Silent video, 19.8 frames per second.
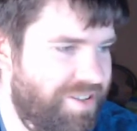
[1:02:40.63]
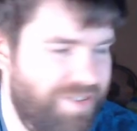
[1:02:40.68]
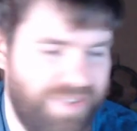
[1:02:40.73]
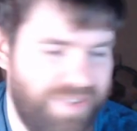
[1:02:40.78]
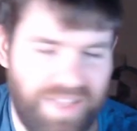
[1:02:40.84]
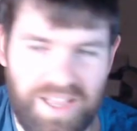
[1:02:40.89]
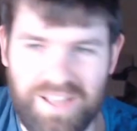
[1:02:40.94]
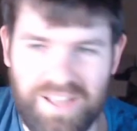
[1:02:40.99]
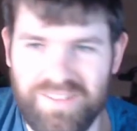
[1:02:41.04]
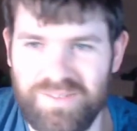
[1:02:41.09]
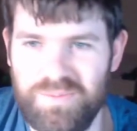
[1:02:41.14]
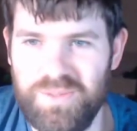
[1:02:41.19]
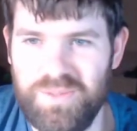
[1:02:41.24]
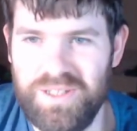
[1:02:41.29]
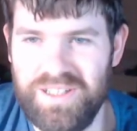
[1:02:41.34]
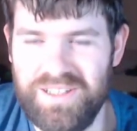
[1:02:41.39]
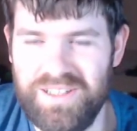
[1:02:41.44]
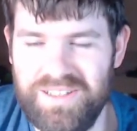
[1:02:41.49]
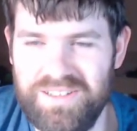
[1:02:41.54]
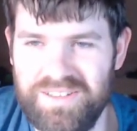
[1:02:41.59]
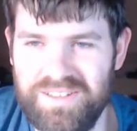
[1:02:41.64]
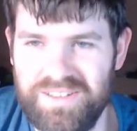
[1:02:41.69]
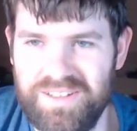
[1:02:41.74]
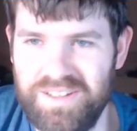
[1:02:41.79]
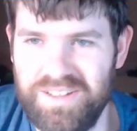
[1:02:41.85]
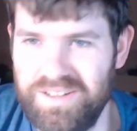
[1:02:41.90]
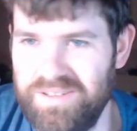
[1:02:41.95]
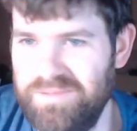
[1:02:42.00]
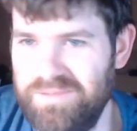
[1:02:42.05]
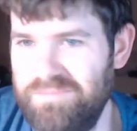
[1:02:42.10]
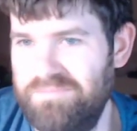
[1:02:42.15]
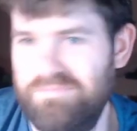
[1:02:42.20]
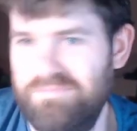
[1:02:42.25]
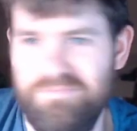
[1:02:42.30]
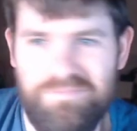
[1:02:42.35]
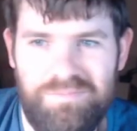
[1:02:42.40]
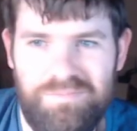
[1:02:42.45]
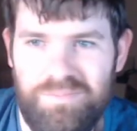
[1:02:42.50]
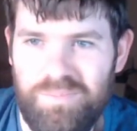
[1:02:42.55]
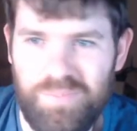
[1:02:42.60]
Ask me anything,
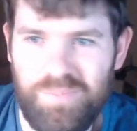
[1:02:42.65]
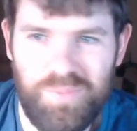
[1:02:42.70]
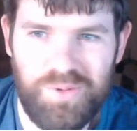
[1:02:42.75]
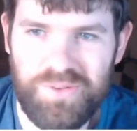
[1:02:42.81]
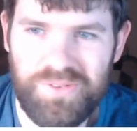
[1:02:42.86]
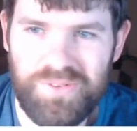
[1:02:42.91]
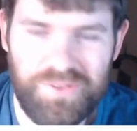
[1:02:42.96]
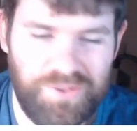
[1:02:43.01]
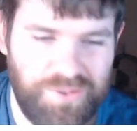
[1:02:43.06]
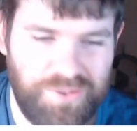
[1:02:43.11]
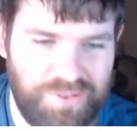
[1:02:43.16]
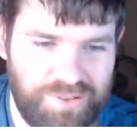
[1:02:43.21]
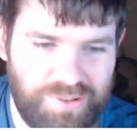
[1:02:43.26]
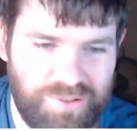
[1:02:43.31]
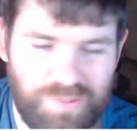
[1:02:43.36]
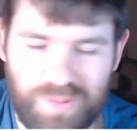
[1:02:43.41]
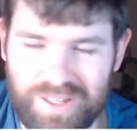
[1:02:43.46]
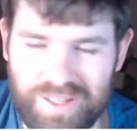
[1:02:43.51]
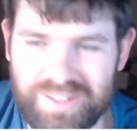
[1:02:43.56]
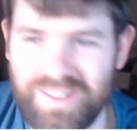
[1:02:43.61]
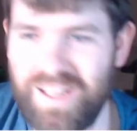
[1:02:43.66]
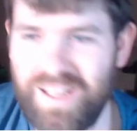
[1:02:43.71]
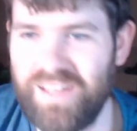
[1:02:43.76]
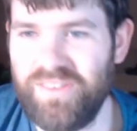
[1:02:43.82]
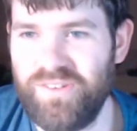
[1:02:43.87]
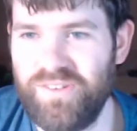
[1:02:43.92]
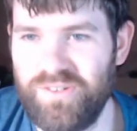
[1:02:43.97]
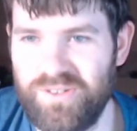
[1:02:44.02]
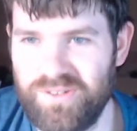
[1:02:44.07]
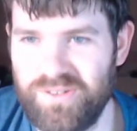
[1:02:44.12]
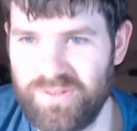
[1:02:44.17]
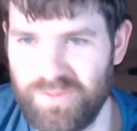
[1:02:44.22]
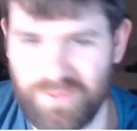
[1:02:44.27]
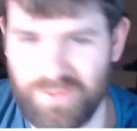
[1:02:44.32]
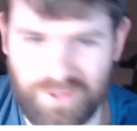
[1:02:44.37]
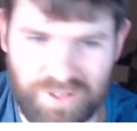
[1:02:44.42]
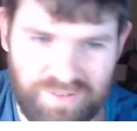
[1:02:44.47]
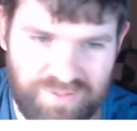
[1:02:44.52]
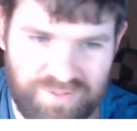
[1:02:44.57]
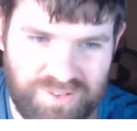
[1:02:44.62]
but don't expect answers for
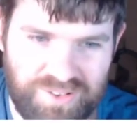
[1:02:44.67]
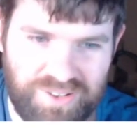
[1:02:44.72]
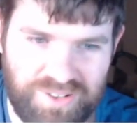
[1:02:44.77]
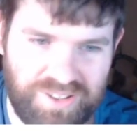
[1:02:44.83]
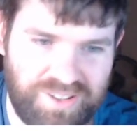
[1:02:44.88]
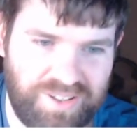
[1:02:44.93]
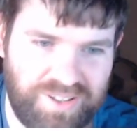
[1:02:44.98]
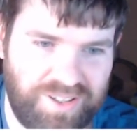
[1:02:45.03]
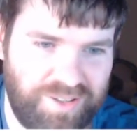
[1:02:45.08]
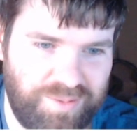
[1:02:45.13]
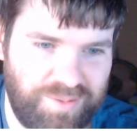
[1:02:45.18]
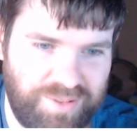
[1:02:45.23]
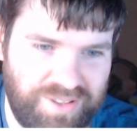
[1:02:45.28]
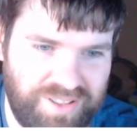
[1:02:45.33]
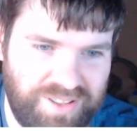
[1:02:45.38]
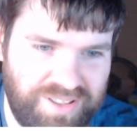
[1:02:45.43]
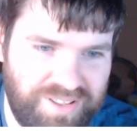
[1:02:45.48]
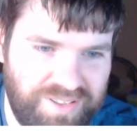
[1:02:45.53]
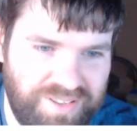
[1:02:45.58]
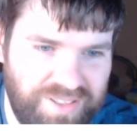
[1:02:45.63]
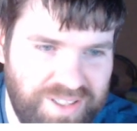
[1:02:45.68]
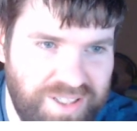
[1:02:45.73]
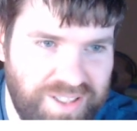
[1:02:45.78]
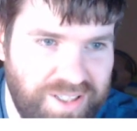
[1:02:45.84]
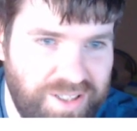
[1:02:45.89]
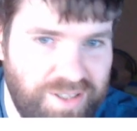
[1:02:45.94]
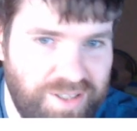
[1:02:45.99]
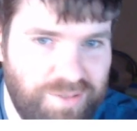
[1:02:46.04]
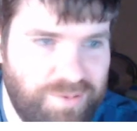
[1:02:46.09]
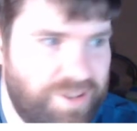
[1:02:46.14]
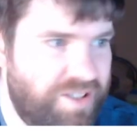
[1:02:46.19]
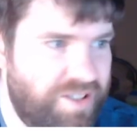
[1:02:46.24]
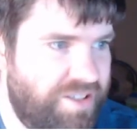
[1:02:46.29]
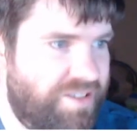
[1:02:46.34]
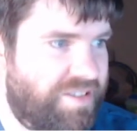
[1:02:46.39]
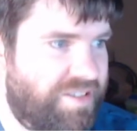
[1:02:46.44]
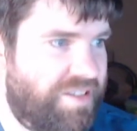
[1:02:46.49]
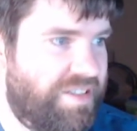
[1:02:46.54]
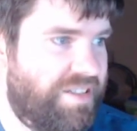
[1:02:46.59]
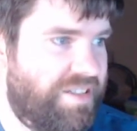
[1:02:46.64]
everything. How about that? We got
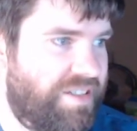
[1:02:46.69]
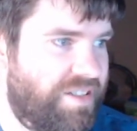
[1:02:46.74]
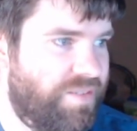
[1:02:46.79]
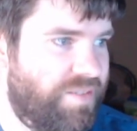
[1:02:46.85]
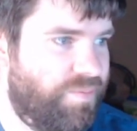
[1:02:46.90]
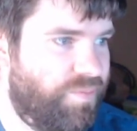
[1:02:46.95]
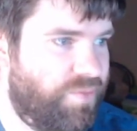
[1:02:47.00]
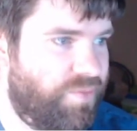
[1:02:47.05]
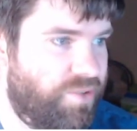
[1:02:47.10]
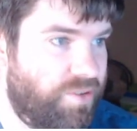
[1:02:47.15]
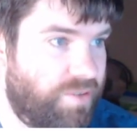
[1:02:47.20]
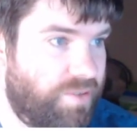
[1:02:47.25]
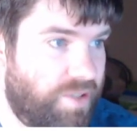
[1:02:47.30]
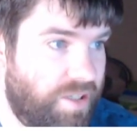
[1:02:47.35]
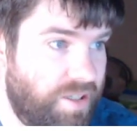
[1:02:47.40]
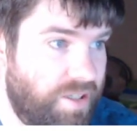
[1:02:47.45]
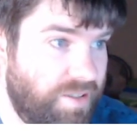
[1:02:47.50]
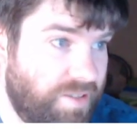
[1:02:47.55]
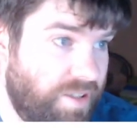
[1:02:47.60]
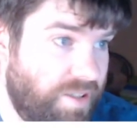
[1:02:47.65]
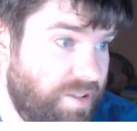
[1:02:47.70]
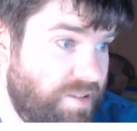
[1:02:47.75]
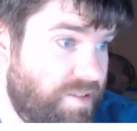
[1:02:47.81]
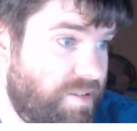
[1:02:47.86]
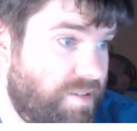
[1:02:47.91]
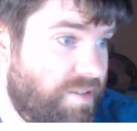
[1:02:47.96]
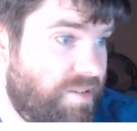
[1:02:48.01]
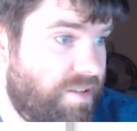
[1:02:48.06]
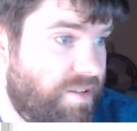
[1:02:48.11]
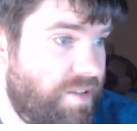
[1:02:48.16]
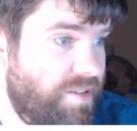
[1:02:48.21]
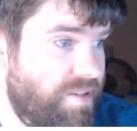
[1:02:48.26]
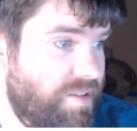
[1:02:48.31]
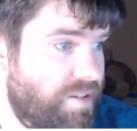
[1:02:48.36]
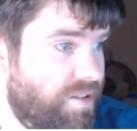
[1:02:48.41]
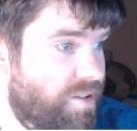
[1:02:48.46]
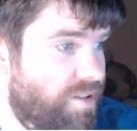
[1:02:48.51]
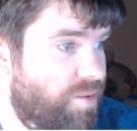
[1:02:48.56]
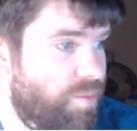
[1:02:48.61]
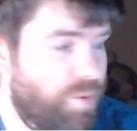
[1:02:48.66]
data. So yeah, that's
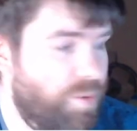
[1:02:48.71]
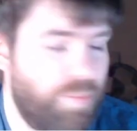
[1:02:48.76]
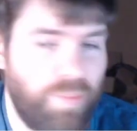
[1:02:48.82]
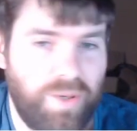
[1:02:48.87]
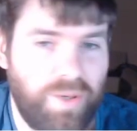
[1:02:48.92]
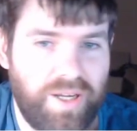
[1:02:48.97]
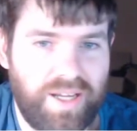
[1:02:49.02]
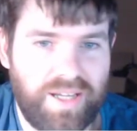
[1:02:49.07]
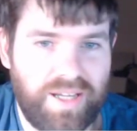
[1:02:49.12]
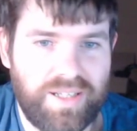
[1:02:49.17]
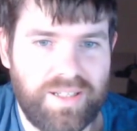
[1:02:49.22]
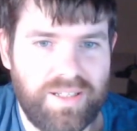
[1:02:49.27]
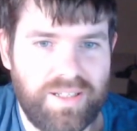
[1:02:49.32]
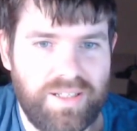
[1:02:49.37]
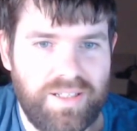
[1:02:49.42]
it coming back.